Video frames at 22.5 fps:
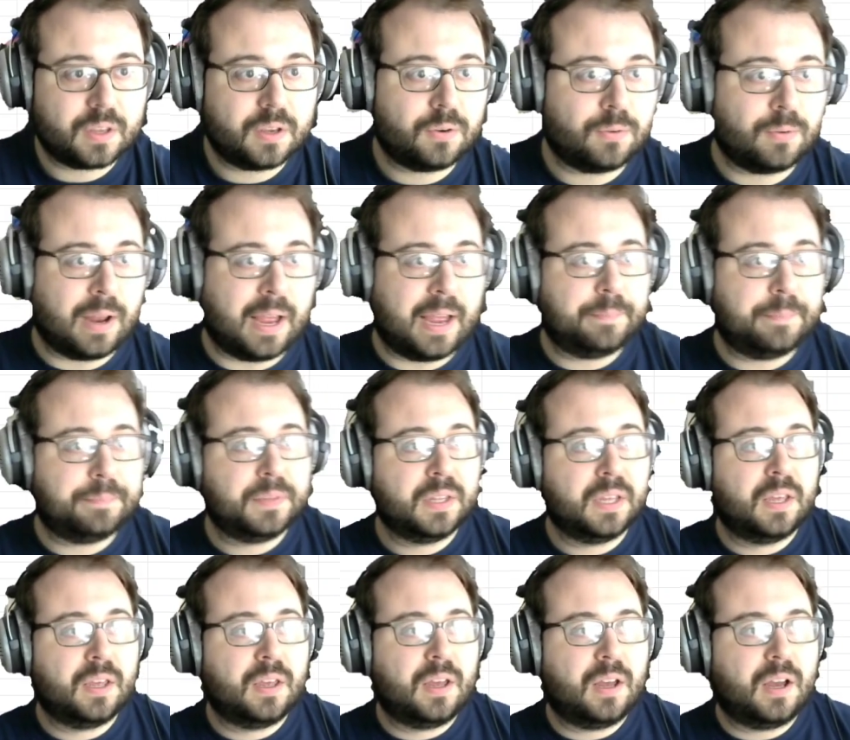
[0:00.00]
Right?
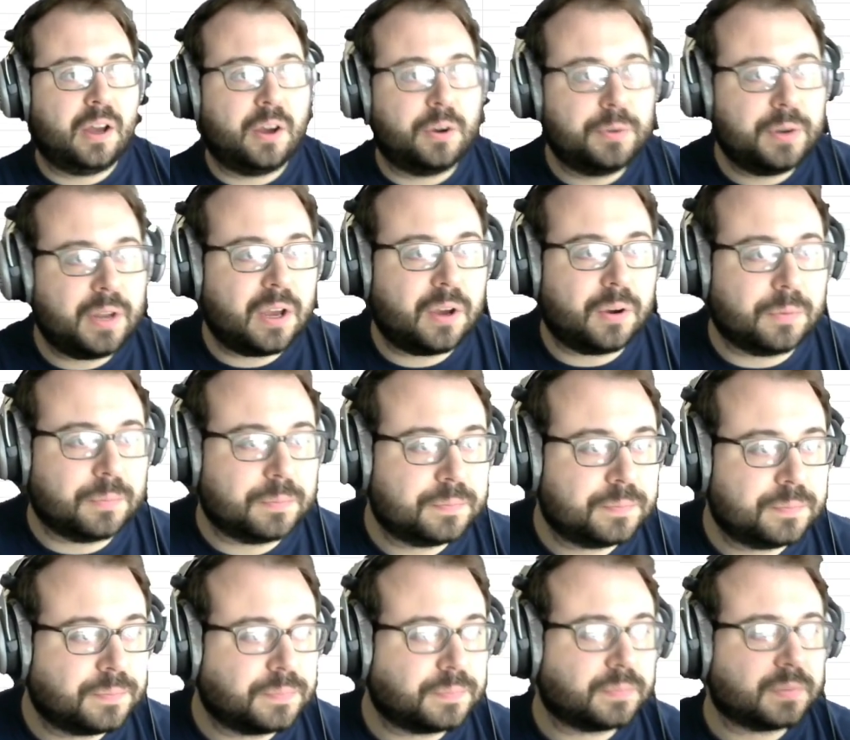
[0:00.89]
Oh no.
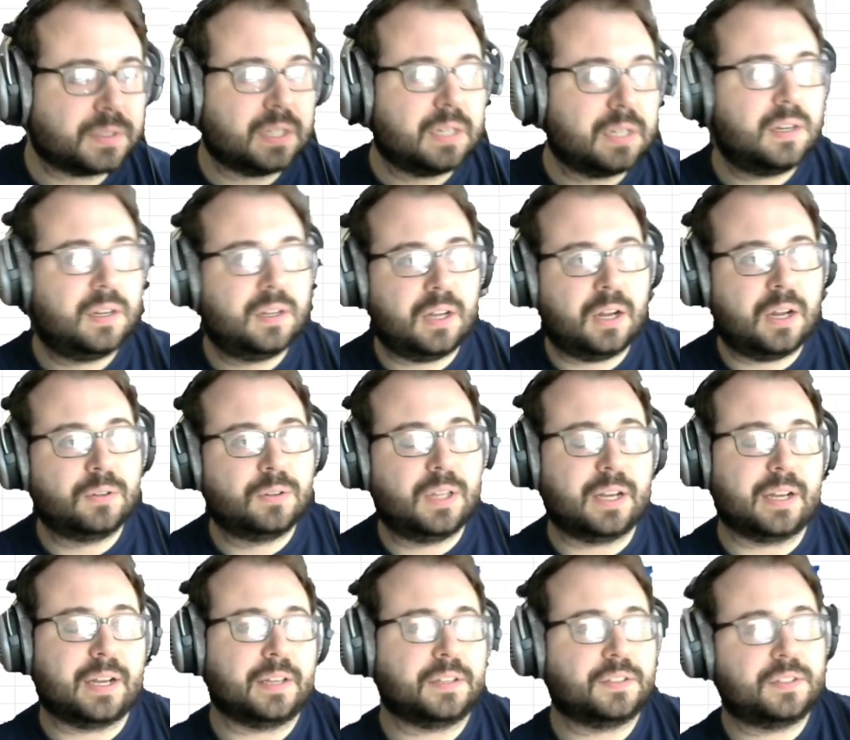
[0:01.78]
Oh,
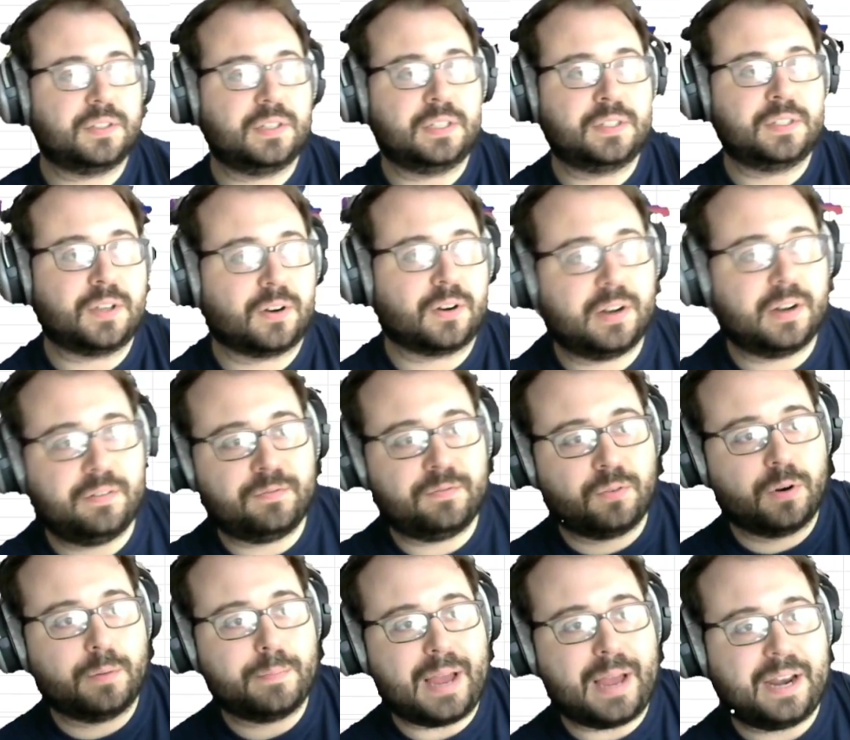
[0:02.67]
look, it's already
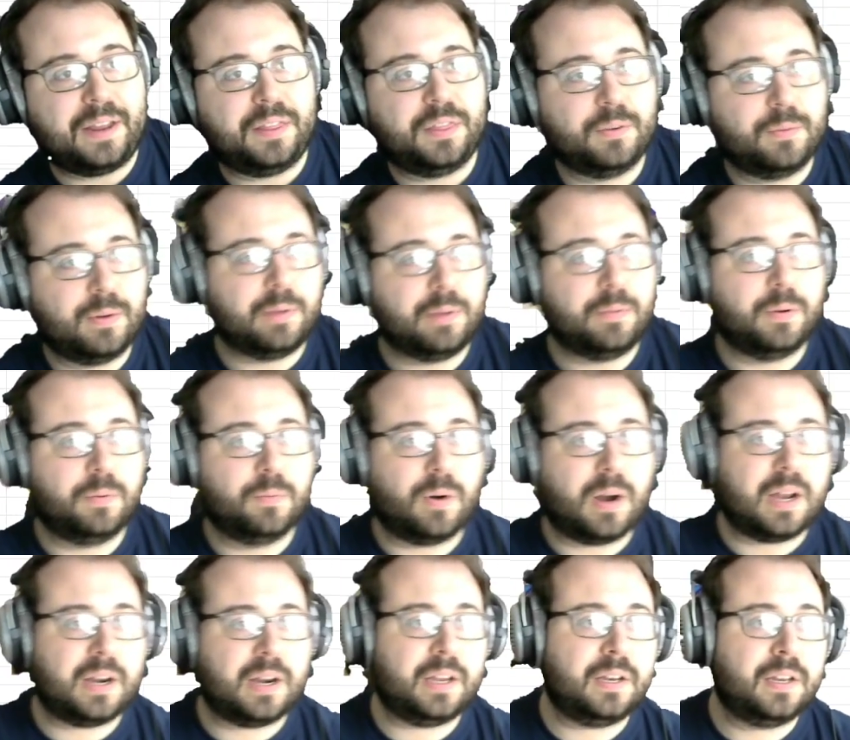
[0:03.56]
formatted the way we
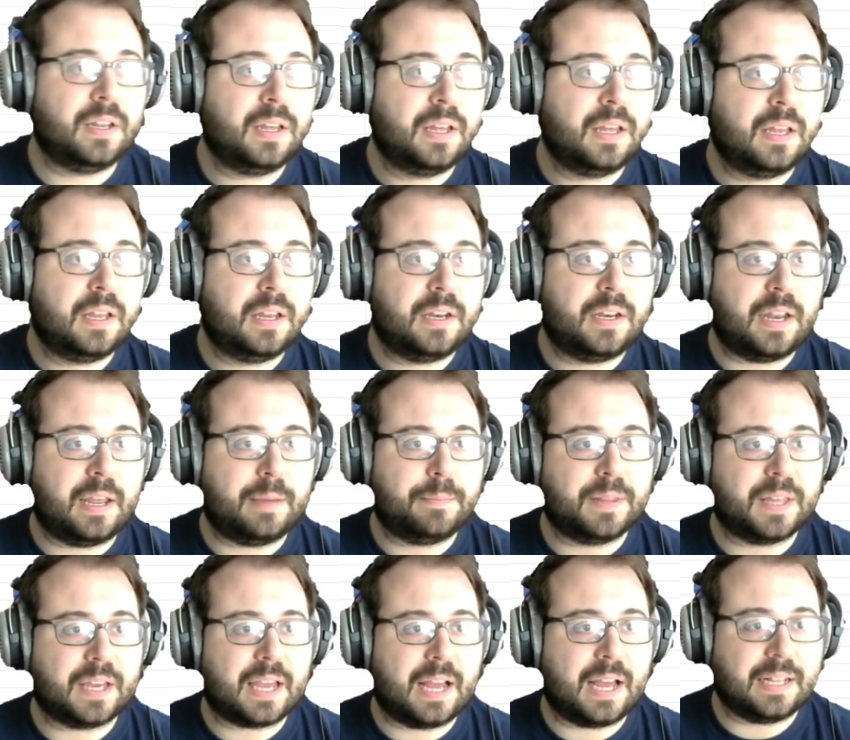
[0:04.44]
wanted. Name of
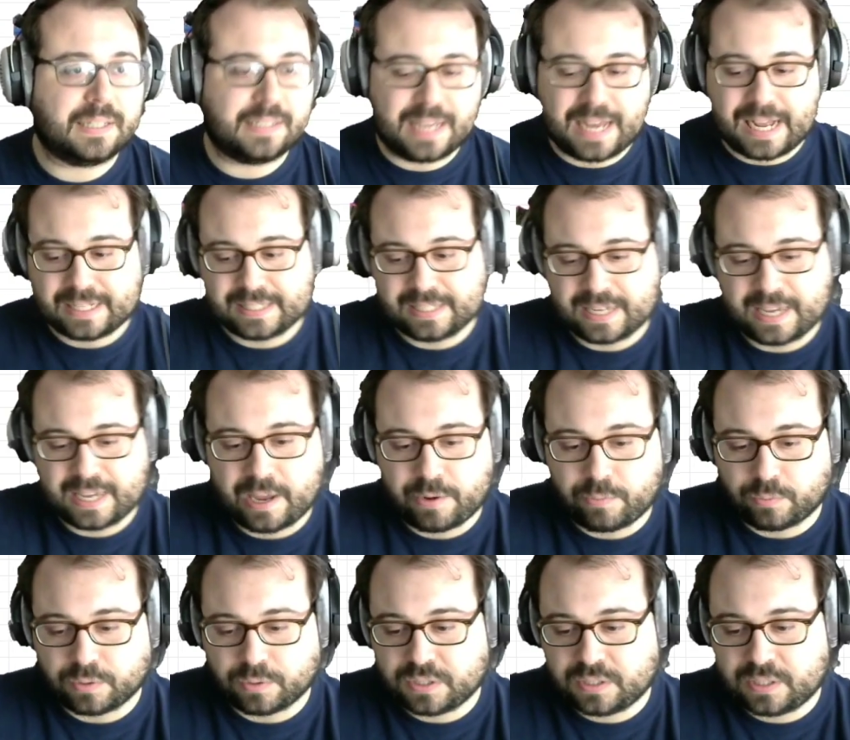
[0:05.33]
the contact
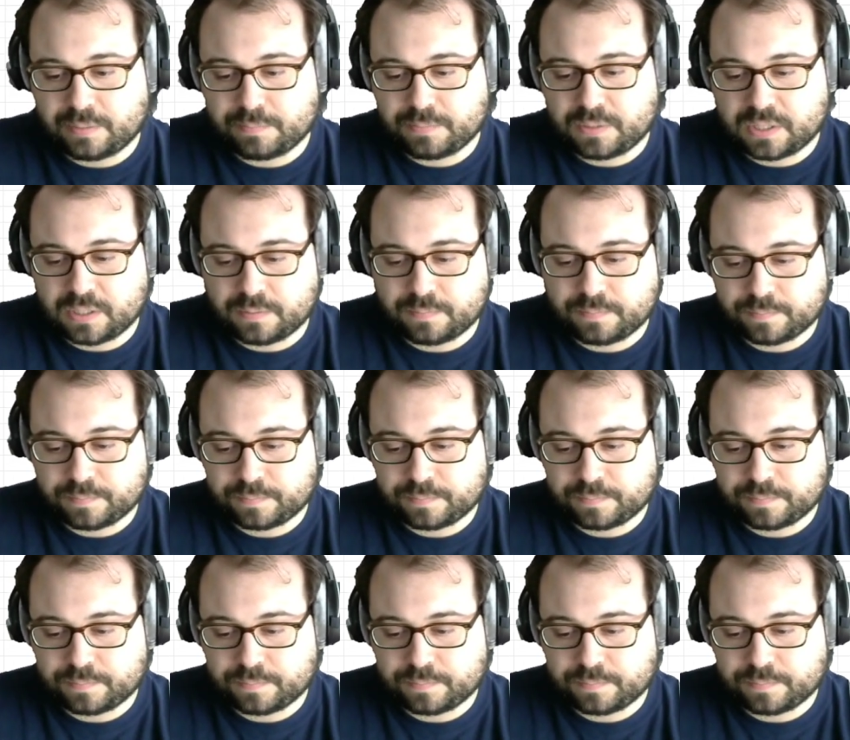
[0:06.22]
again was Simpson.